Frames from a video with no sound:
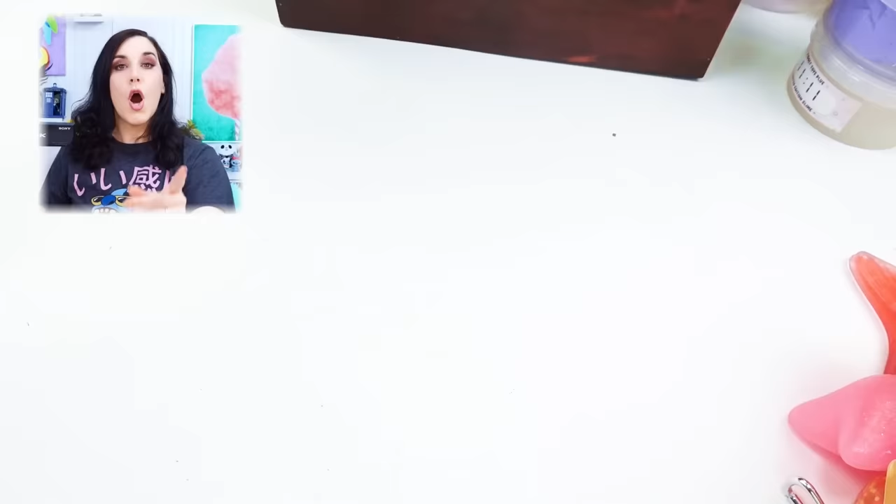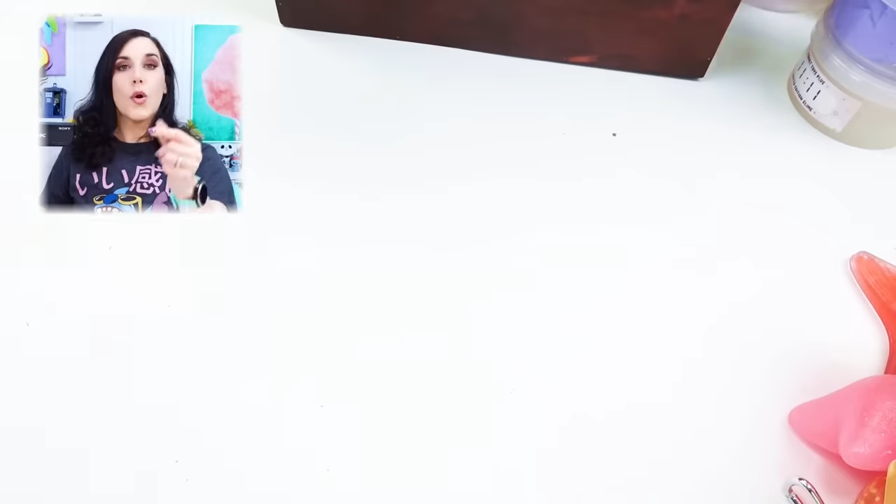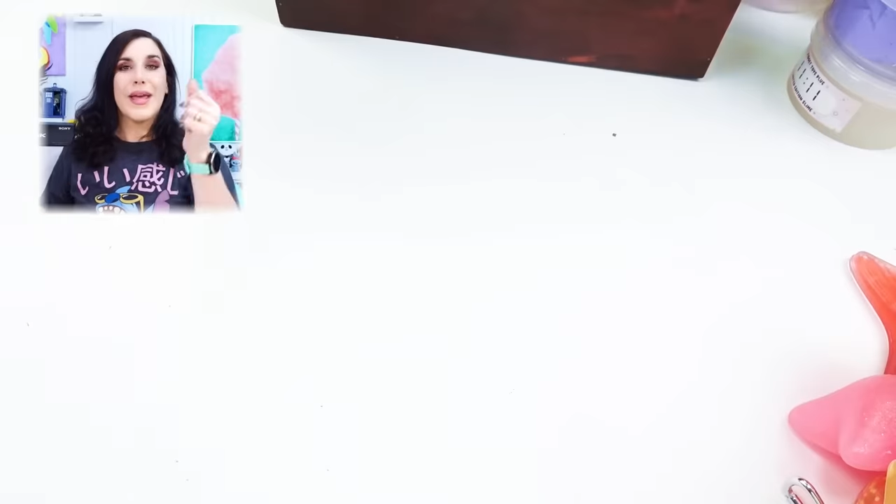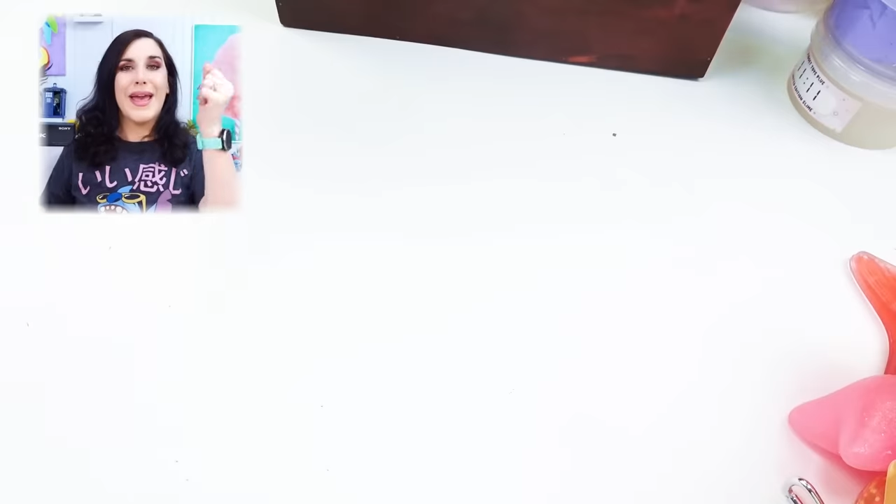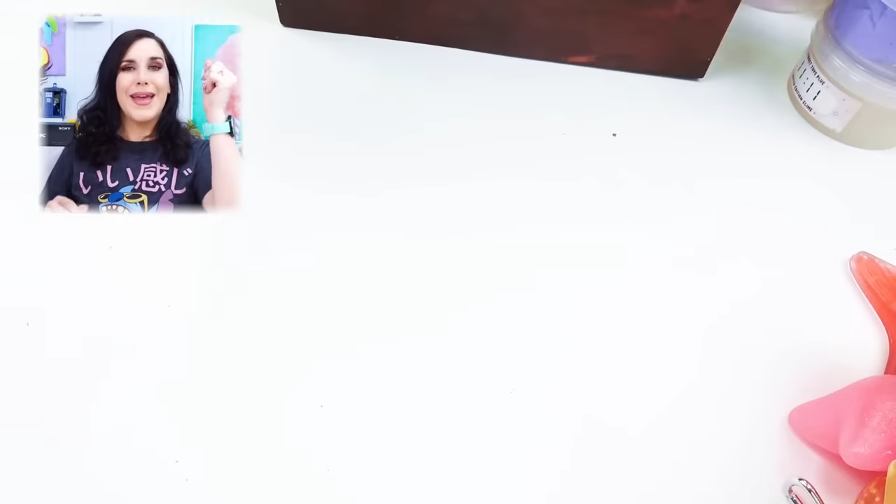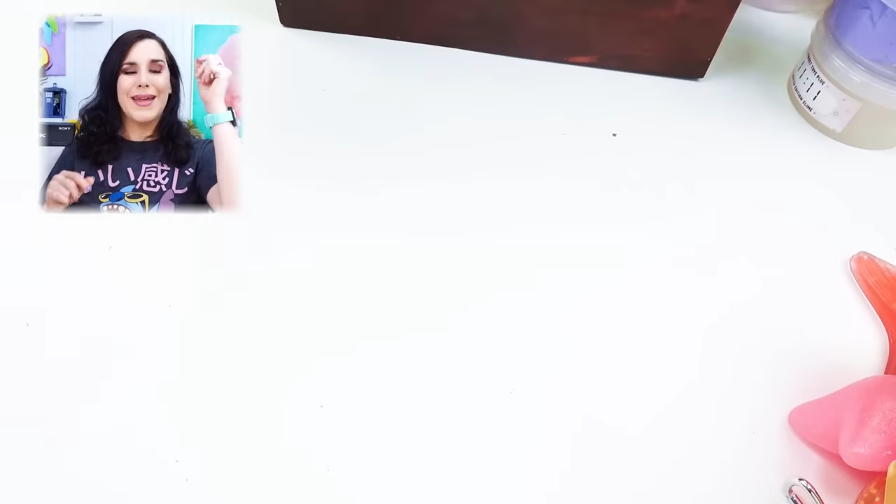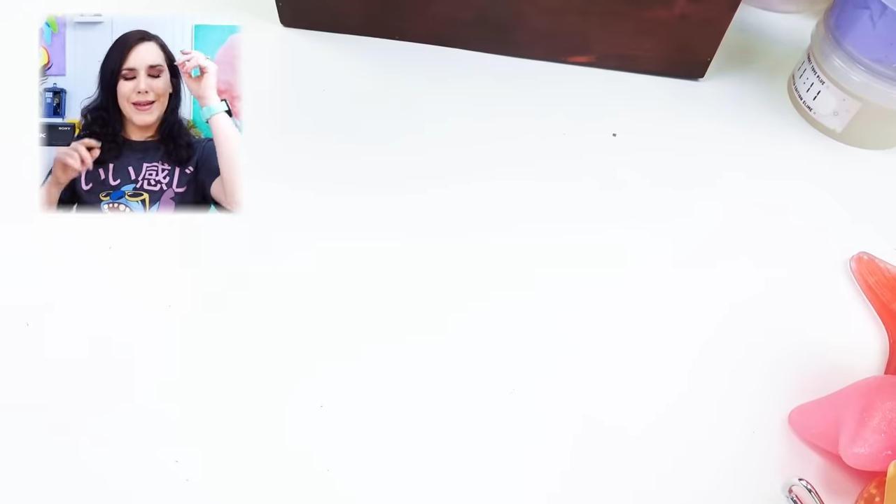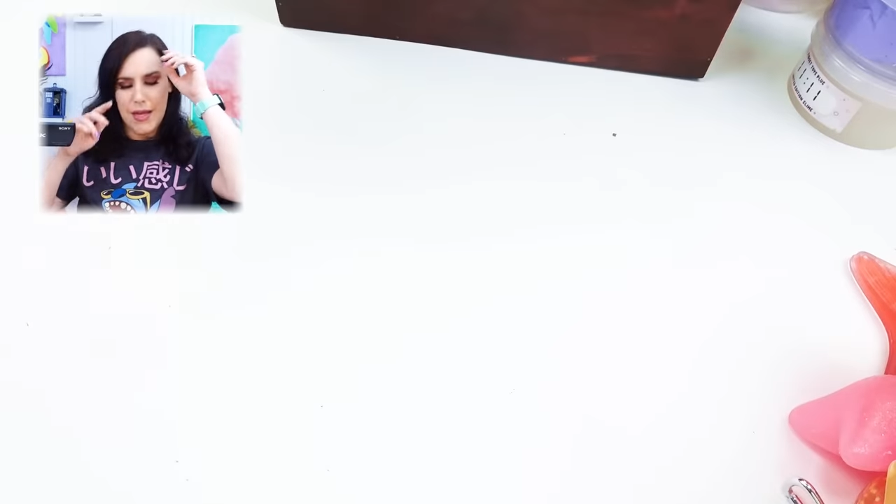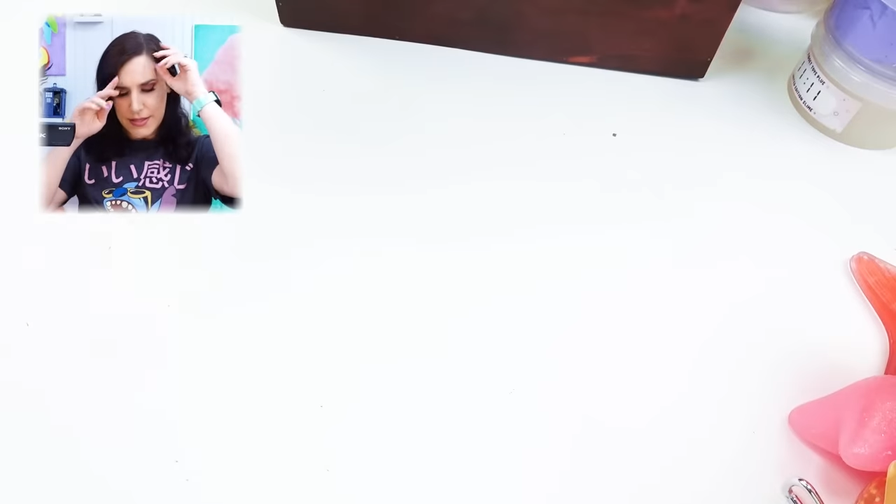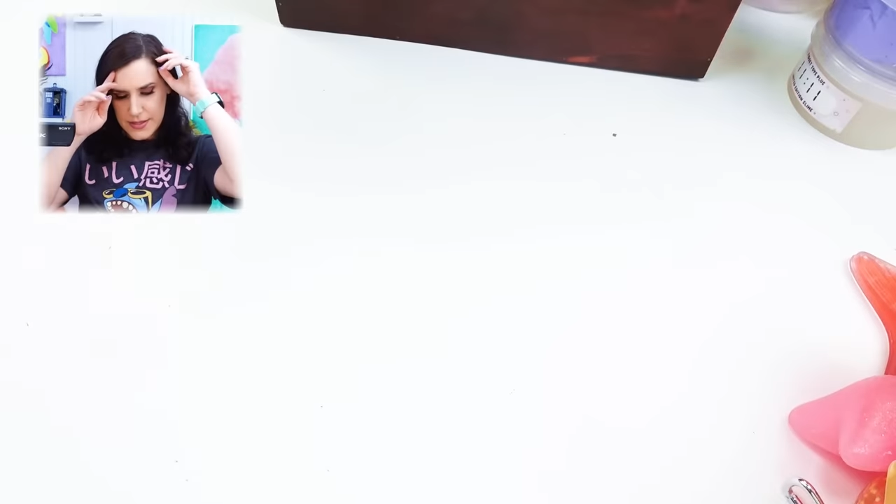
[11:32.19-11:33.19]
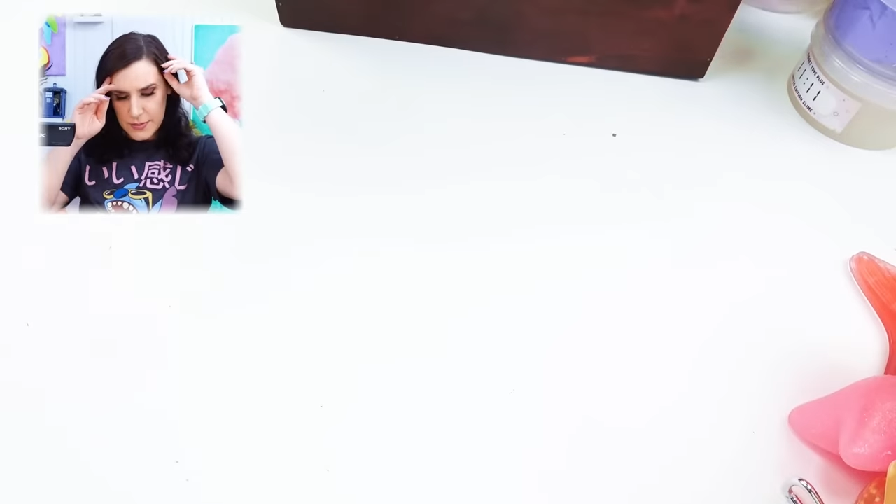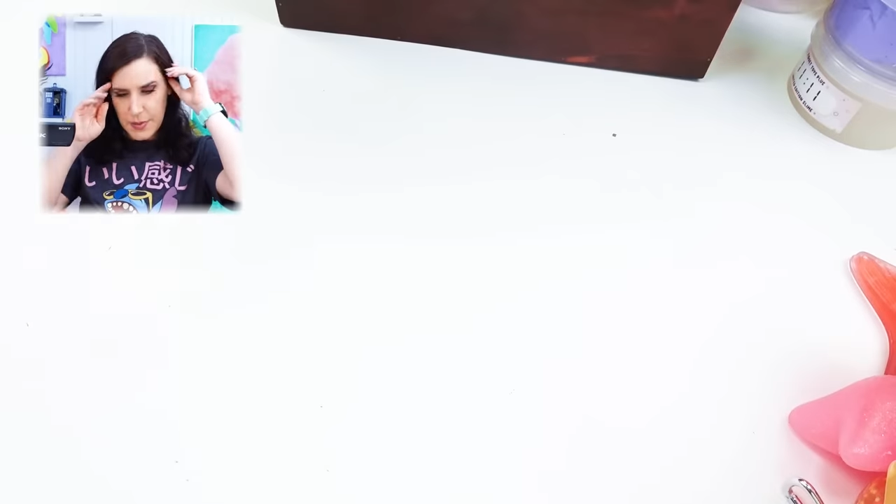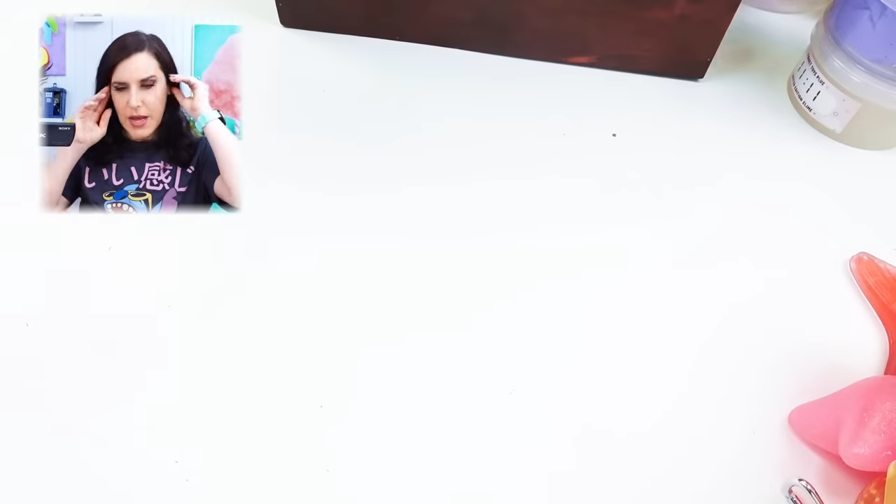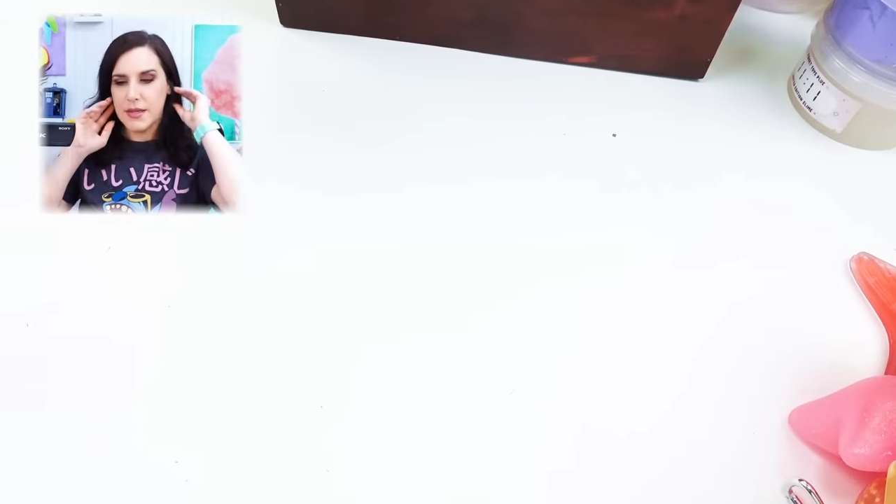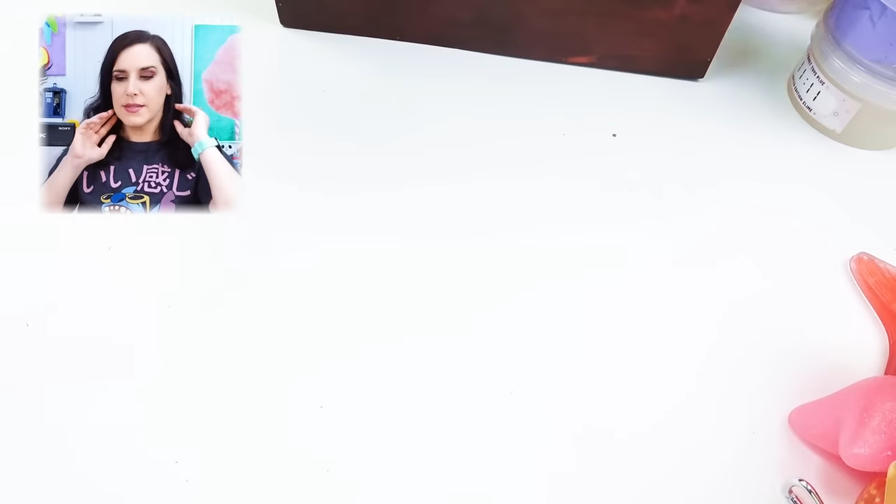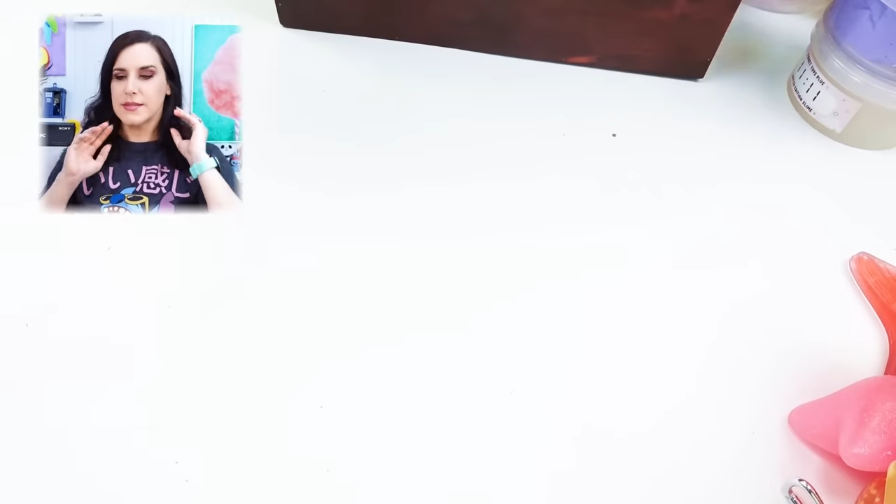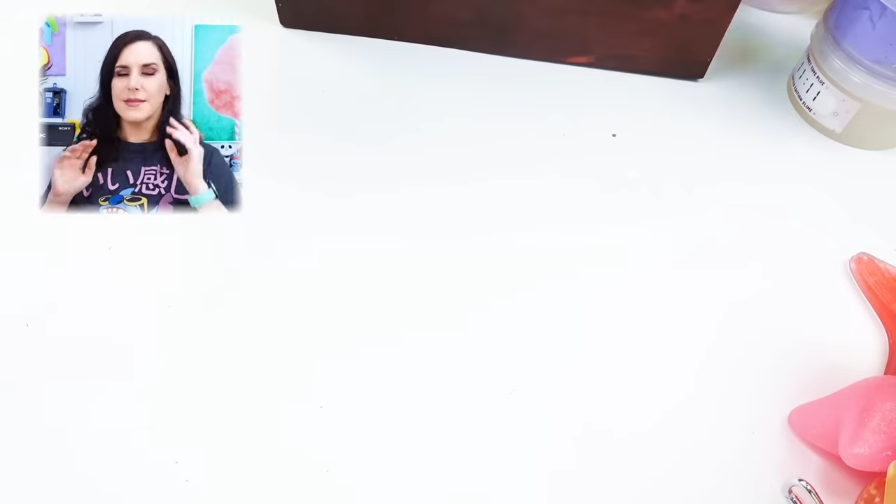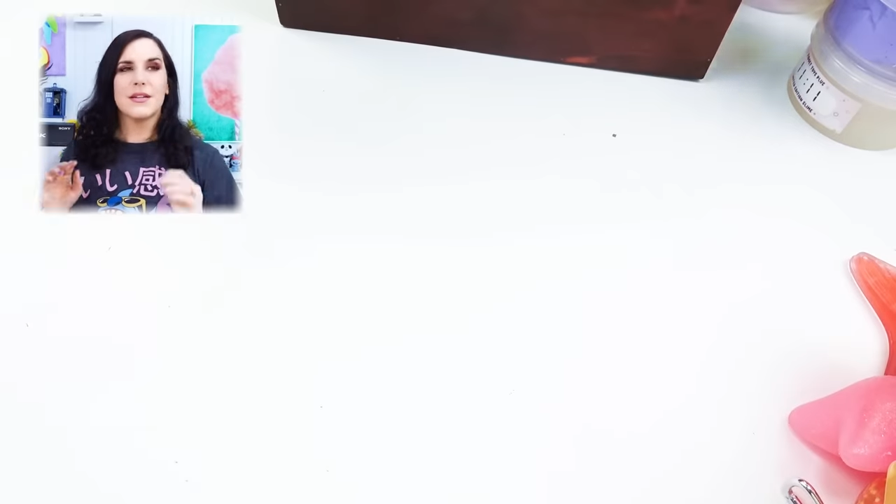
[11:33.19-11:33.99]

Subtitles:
Okay, next box.